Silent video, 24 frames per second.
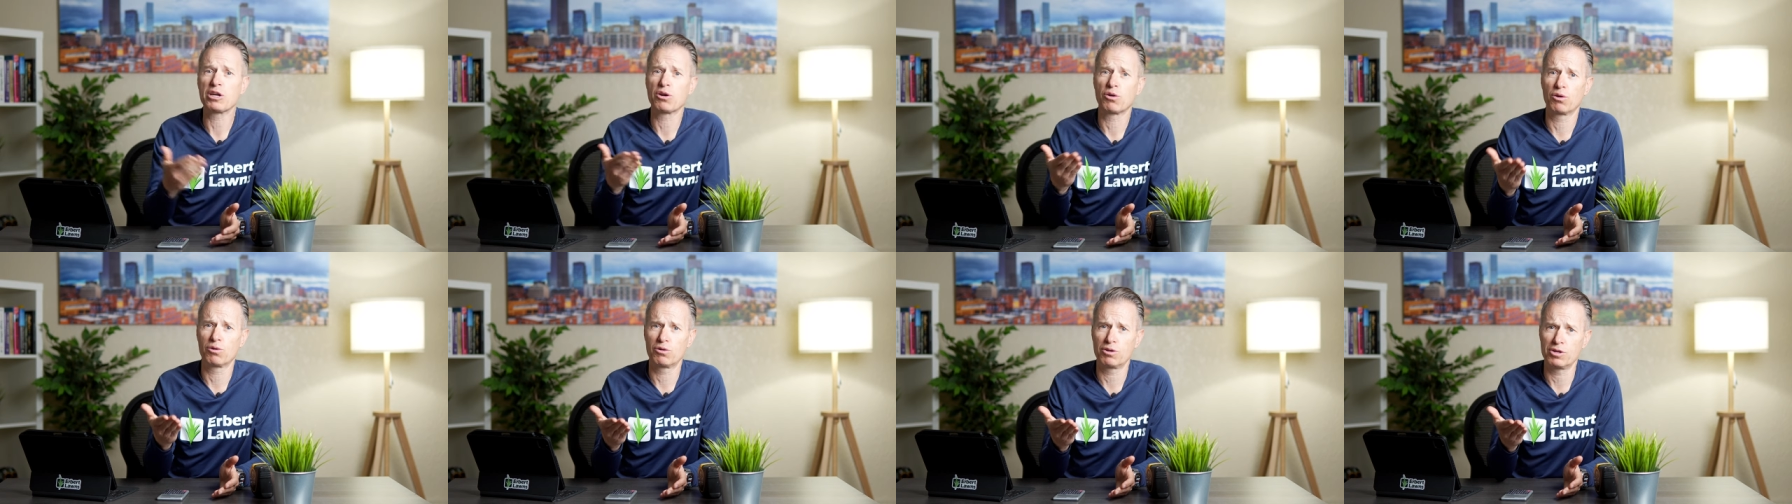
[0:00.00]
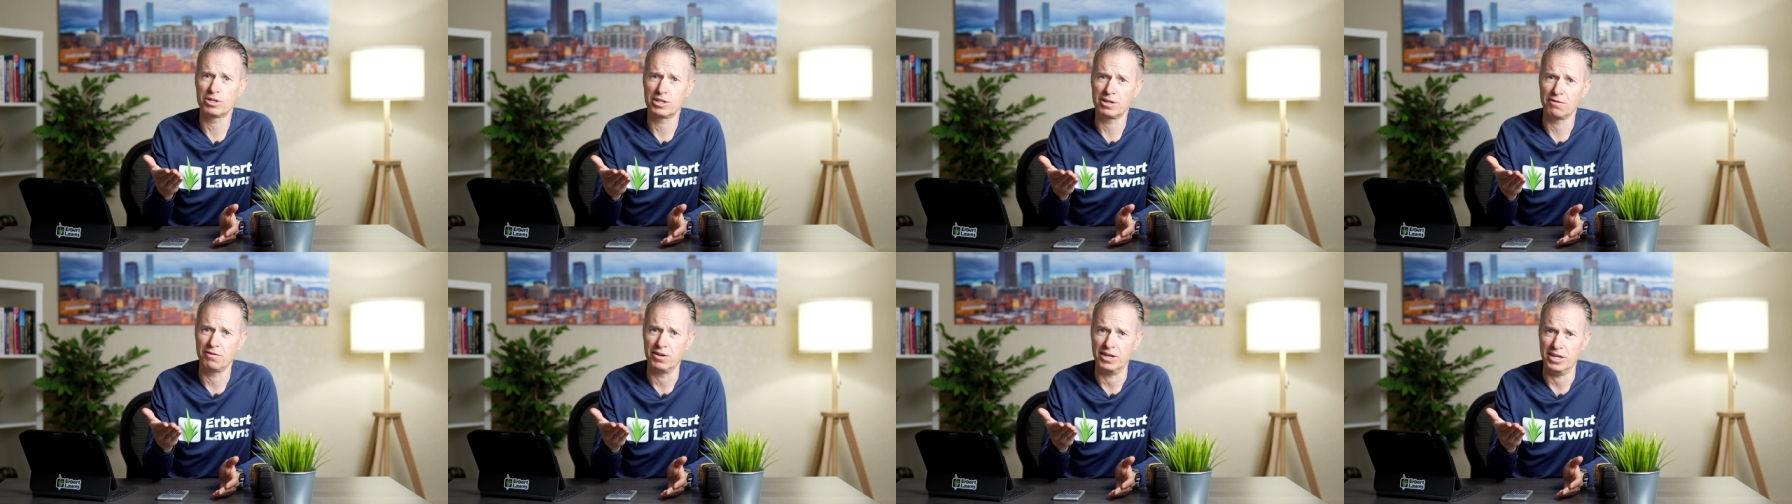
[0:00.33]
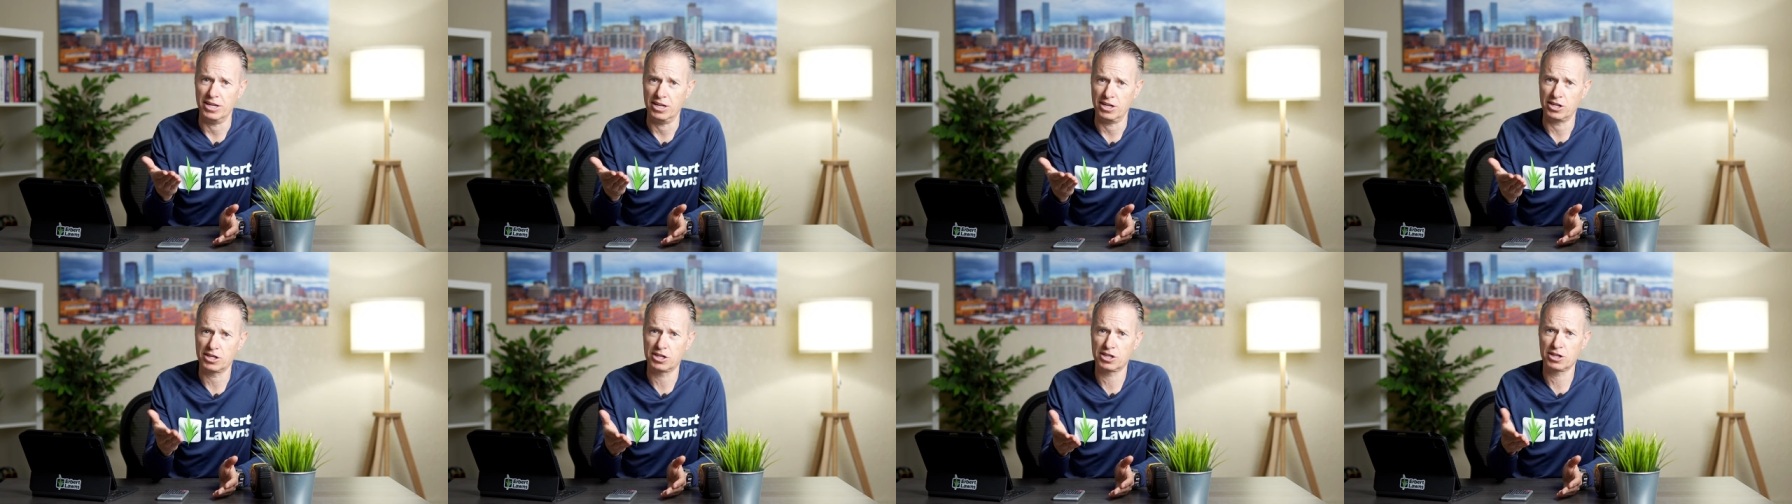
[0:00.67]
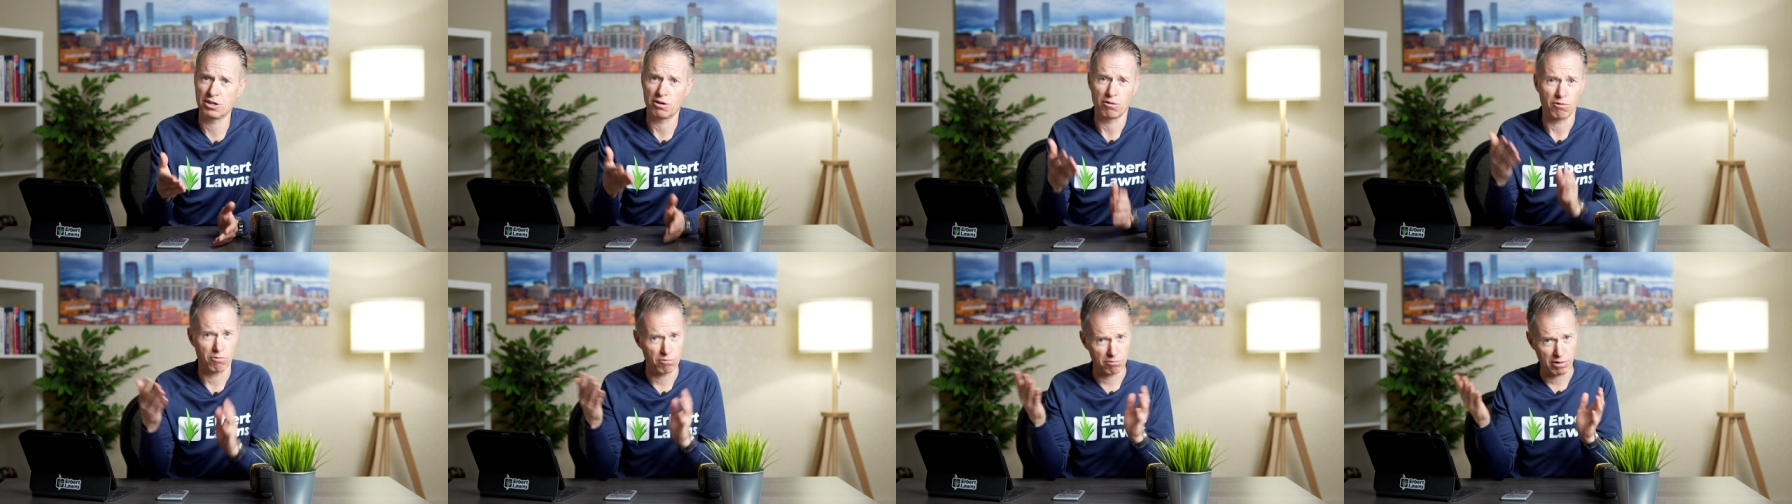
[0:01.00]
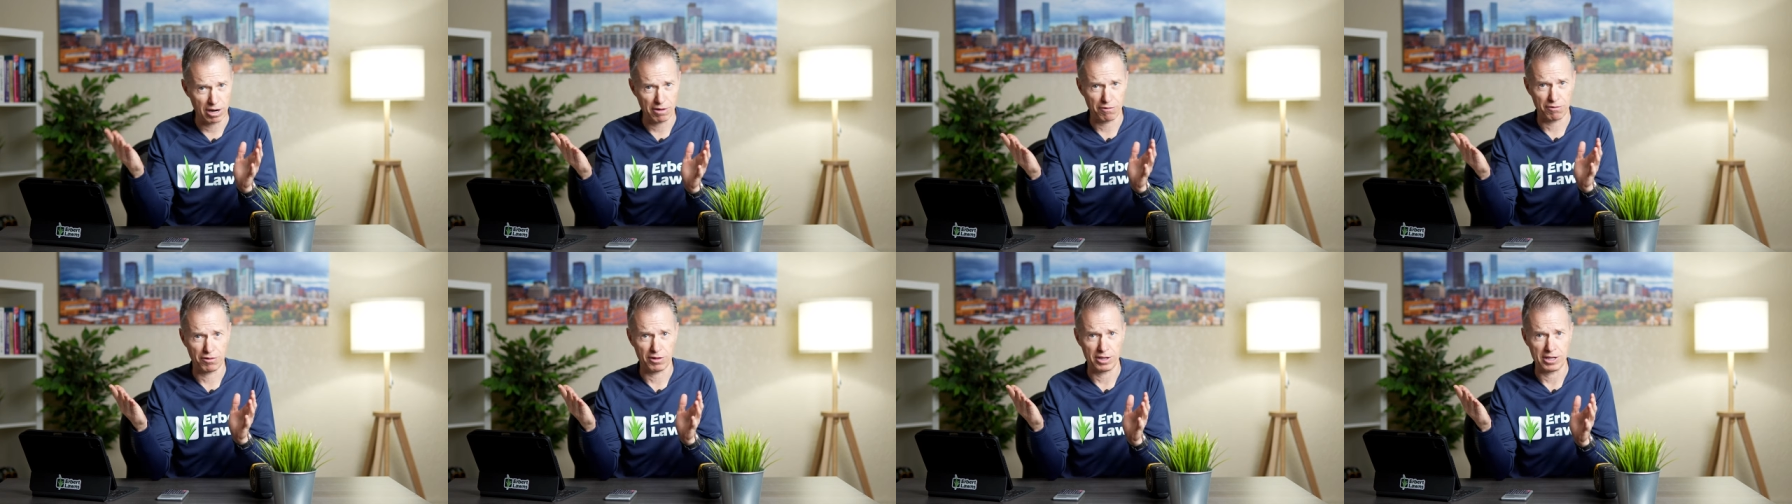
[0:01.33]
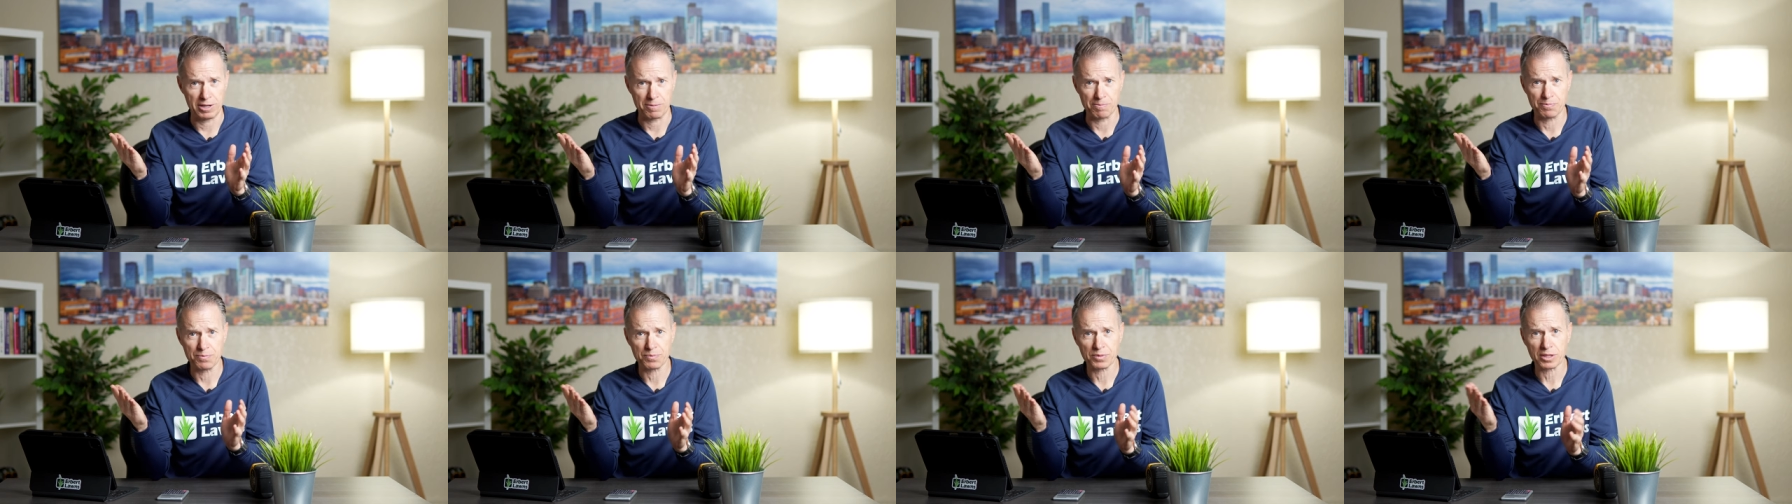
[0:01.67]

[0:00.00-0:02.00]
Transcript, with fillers: quarters of an inch, roughly.